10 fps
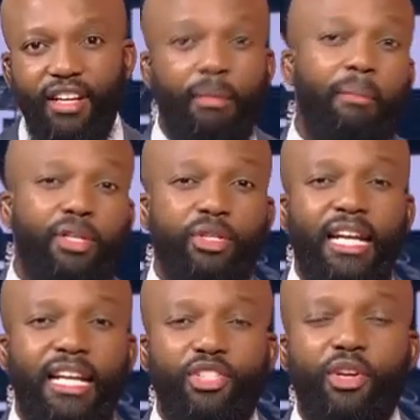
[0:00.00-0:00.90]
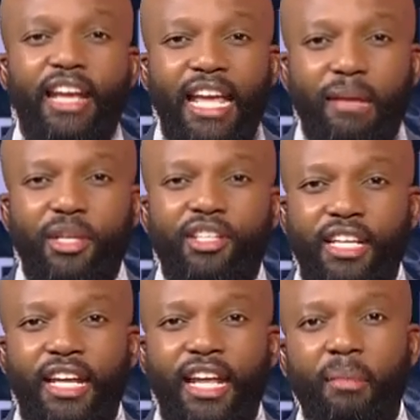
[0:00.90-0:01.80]
Remember to tell us your name and
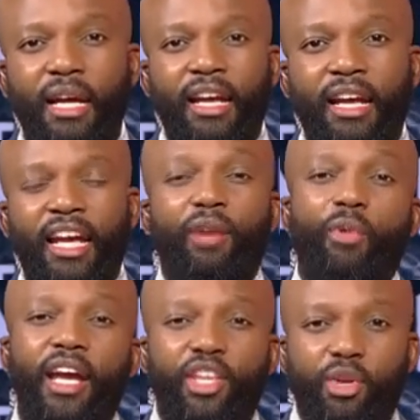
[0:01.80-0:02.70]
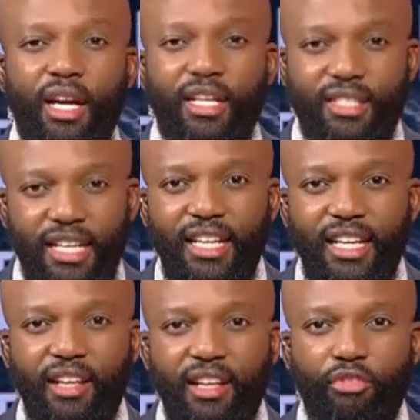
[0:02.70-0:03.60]
surname and where you are
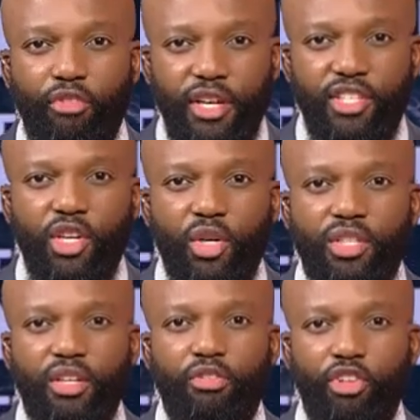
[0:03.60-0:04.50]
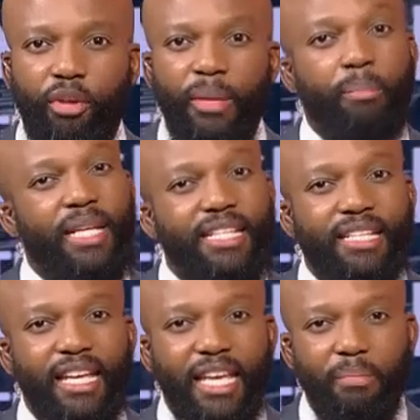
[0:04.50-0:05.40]
sending the voice note from. And
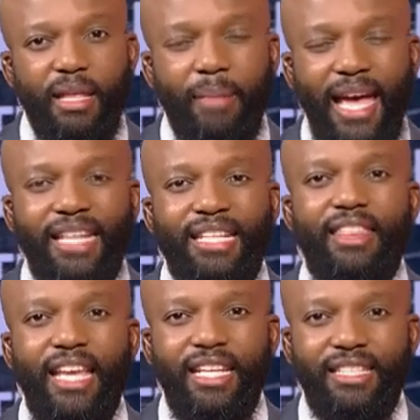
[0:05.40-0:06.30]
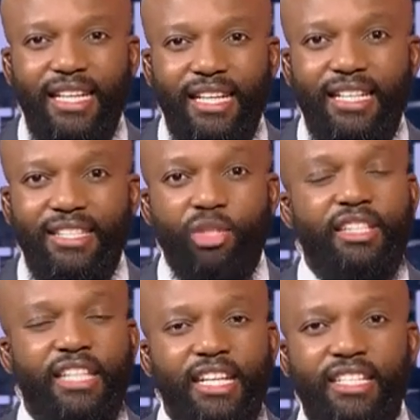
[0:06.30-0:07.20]
please keep them at 30 seconds.
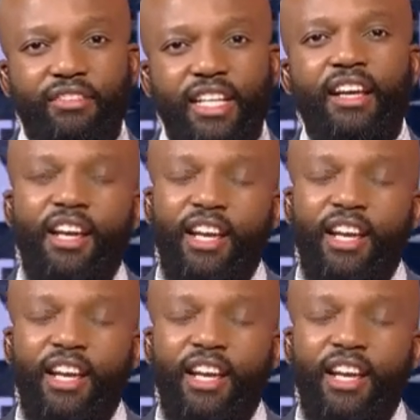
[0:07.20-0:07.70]
Alternatively,